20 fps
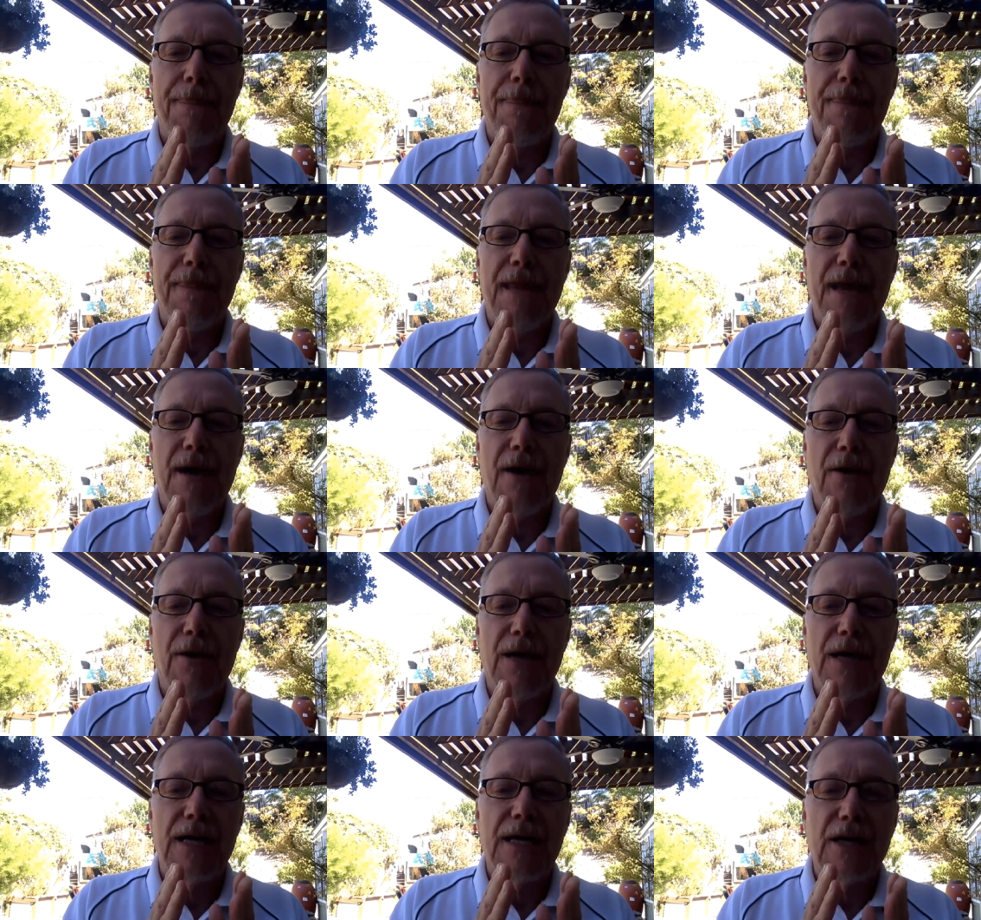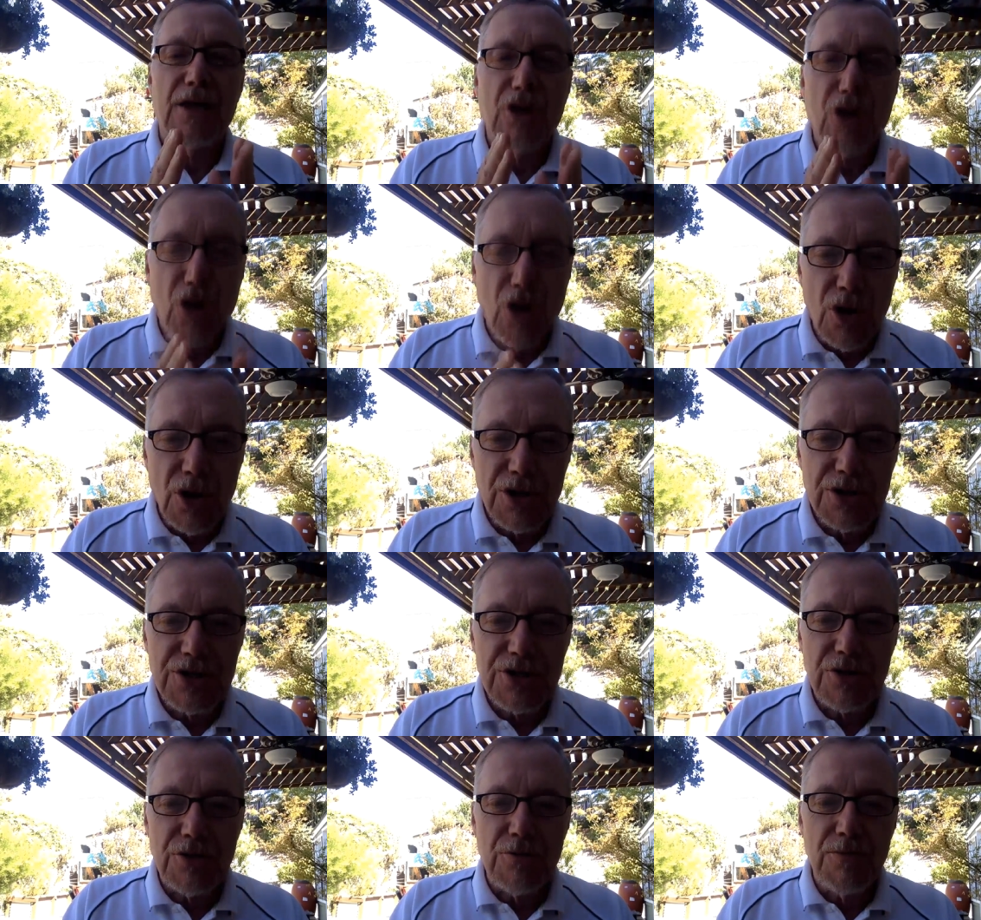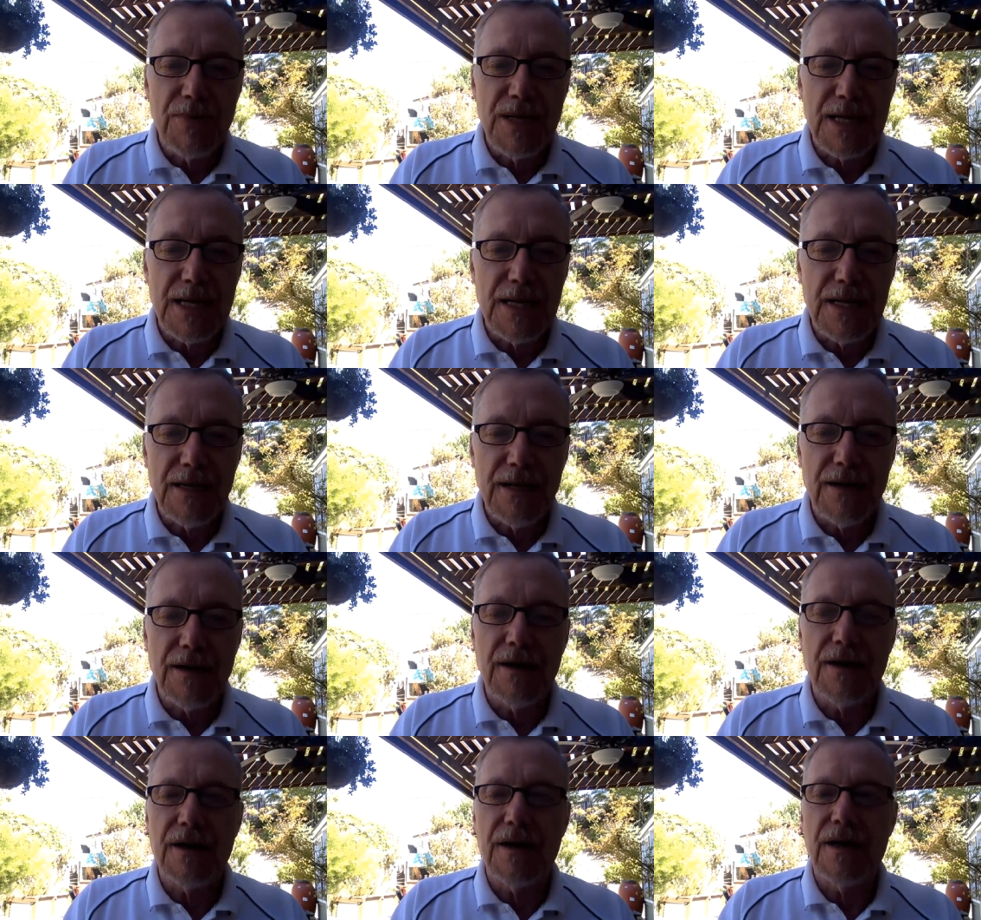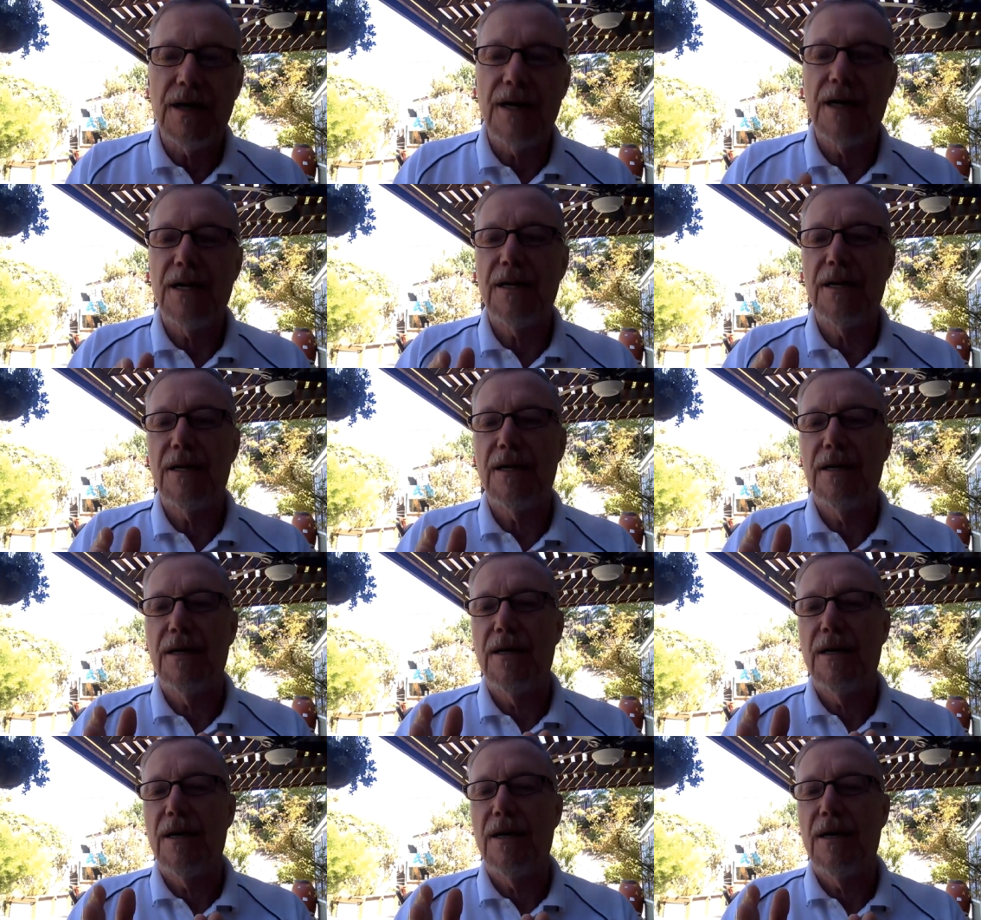Now, it can also be on